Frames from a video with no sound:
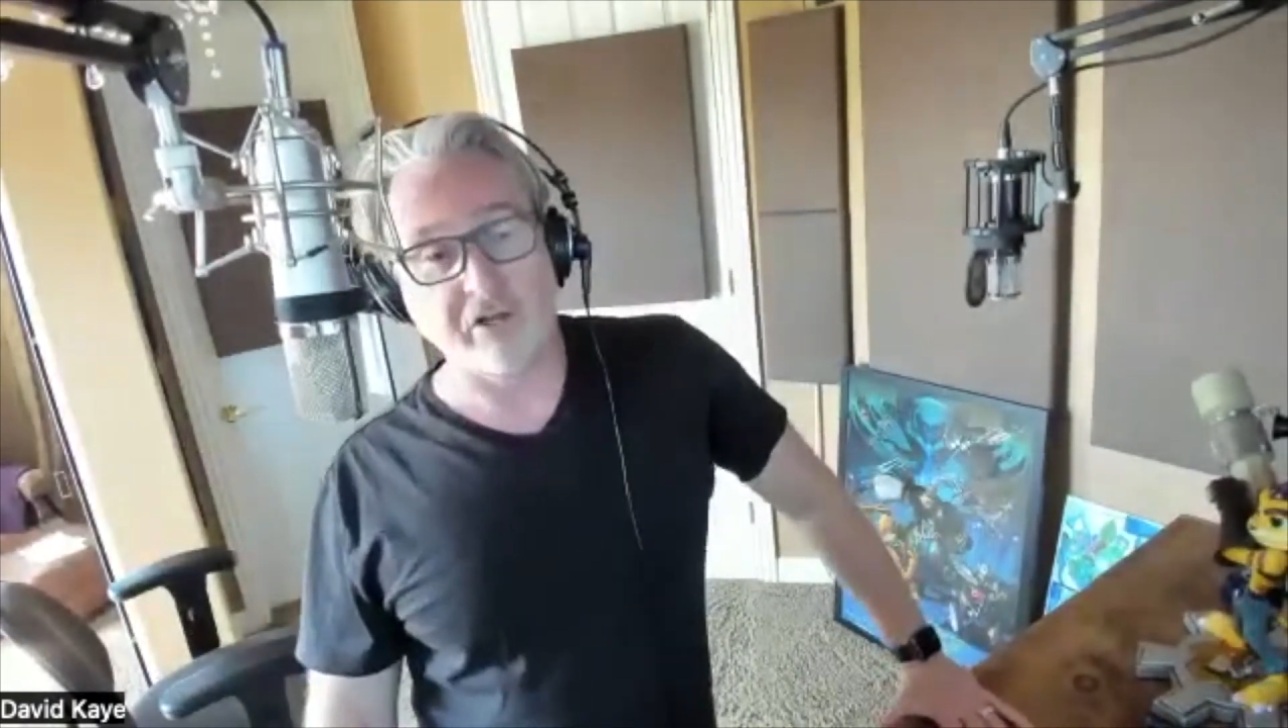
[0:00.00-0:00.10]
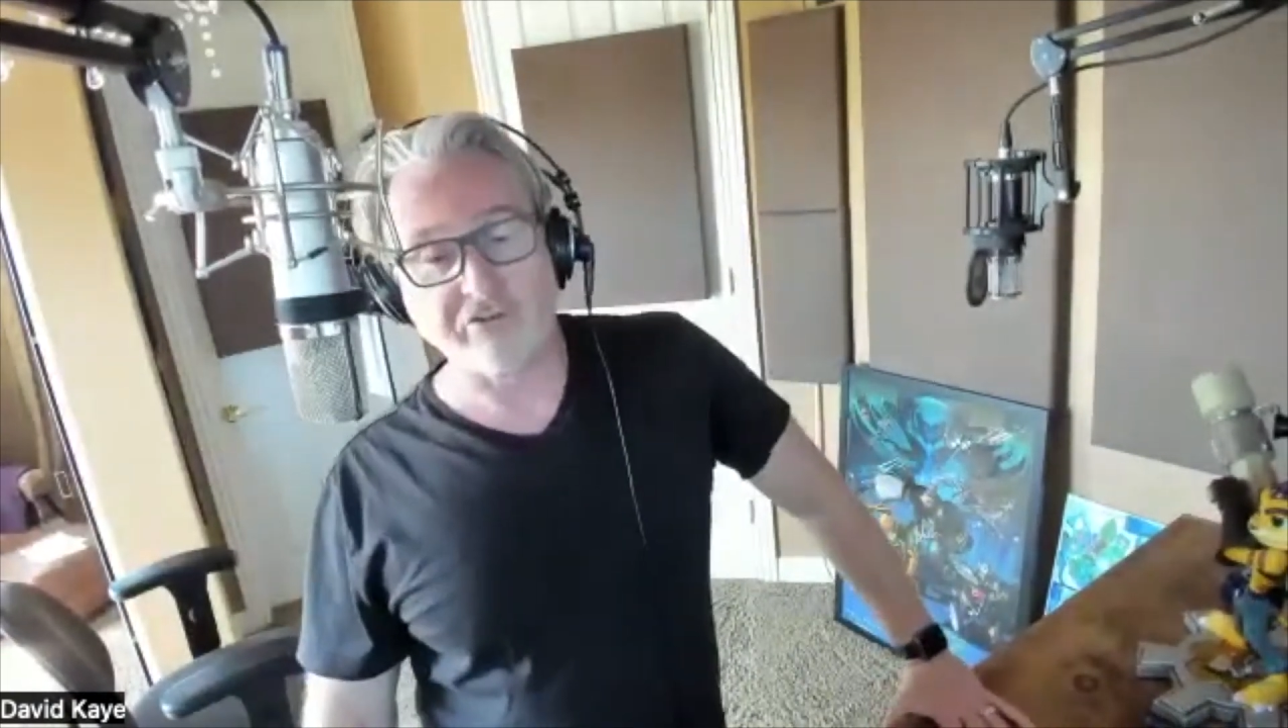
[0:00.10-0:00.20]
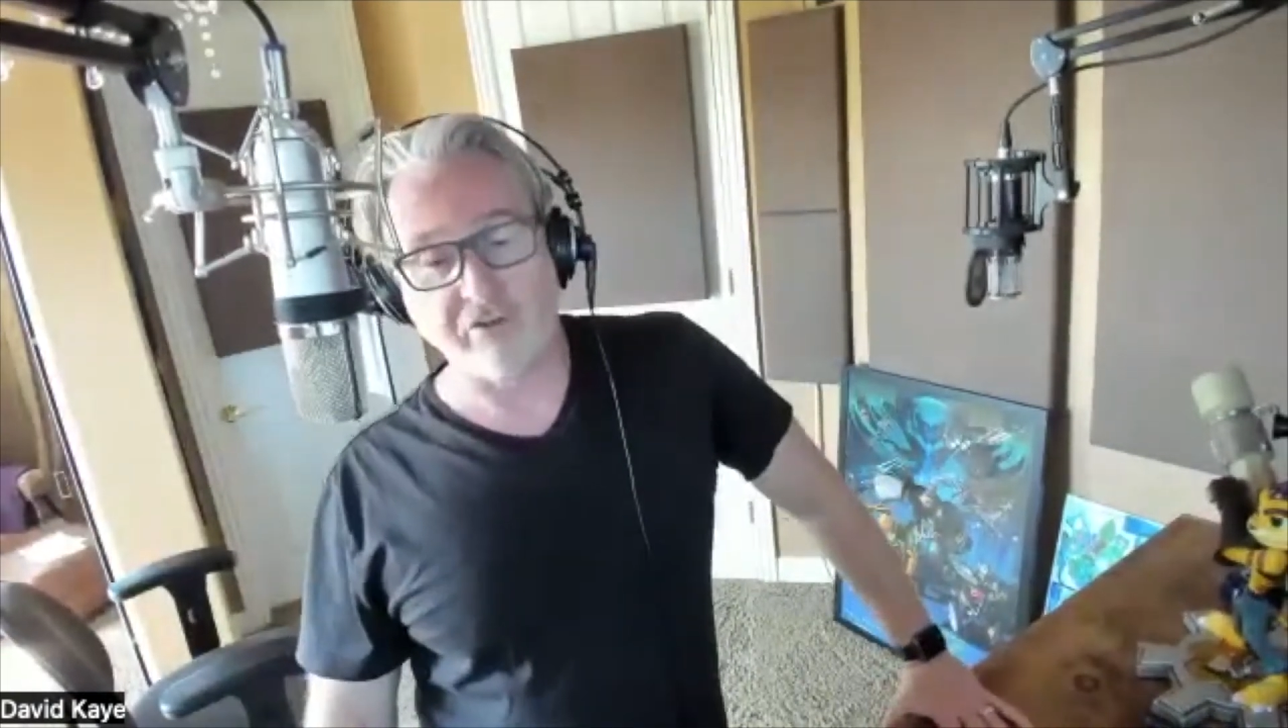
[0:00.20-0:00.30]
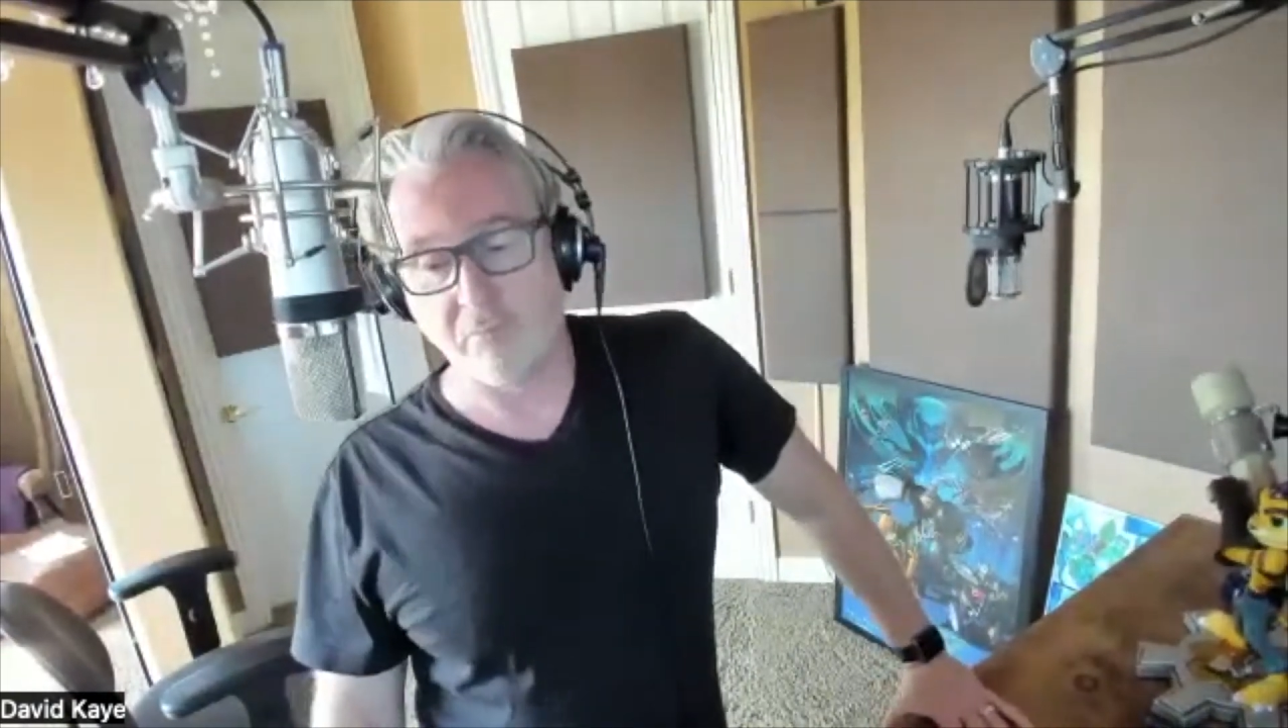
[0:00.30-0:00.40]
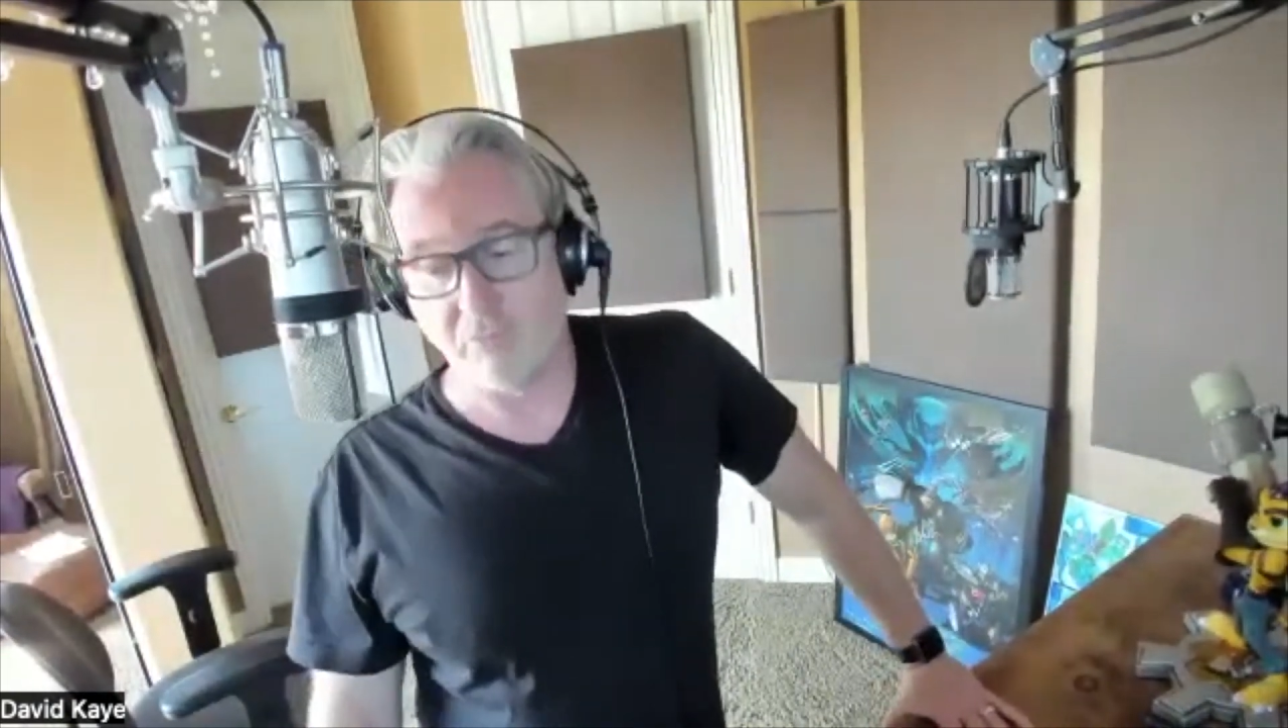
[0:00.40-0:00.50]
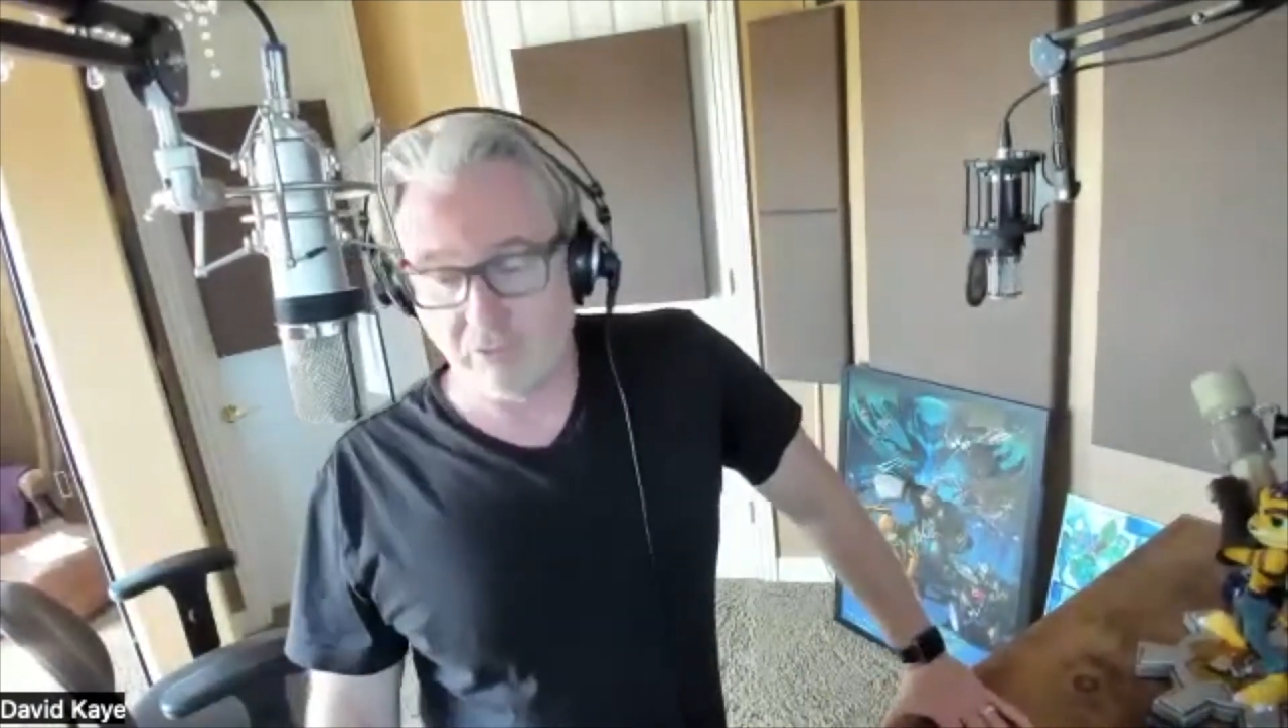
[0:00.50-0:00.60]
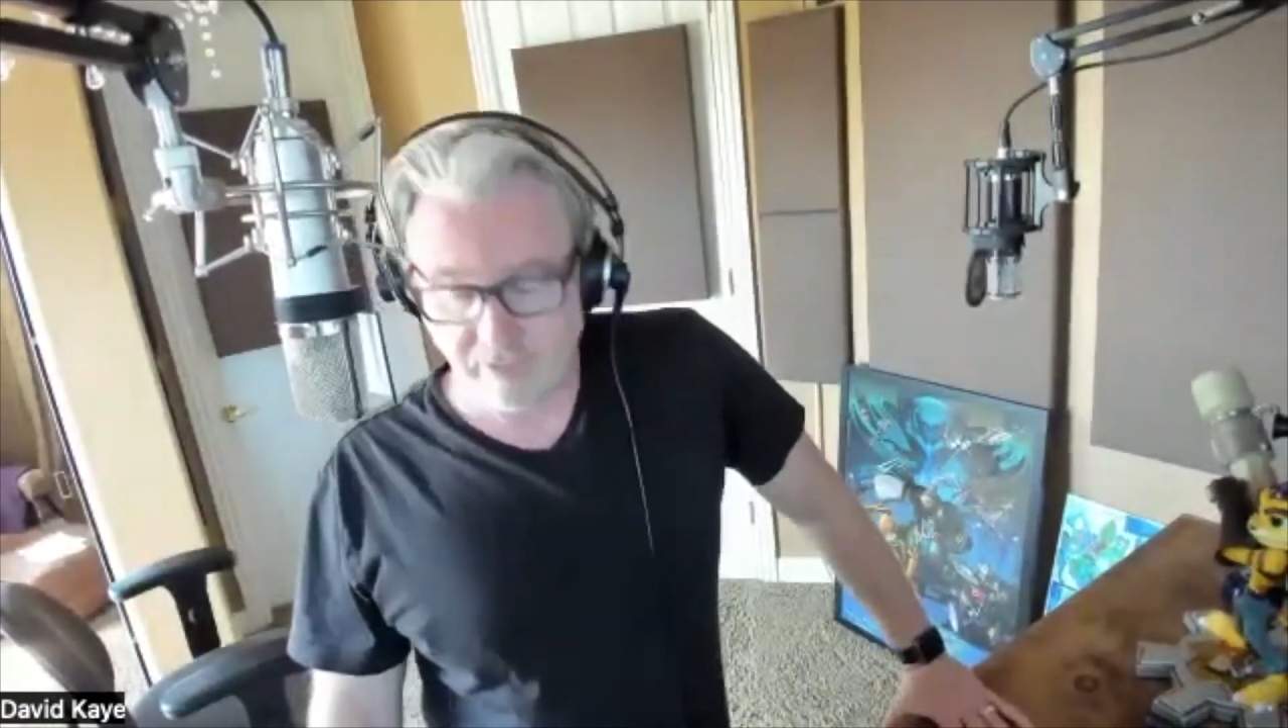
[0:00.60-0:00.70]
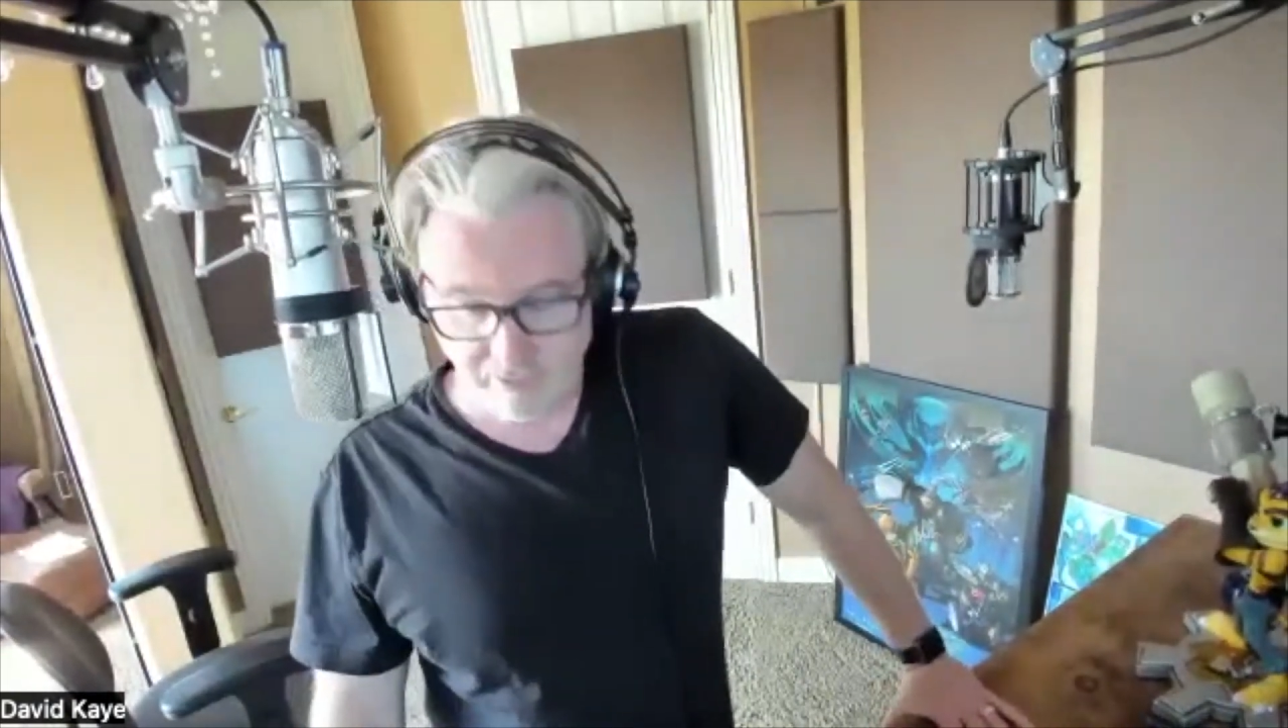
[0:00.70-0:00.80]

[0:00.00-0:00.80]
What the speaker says: ensemble,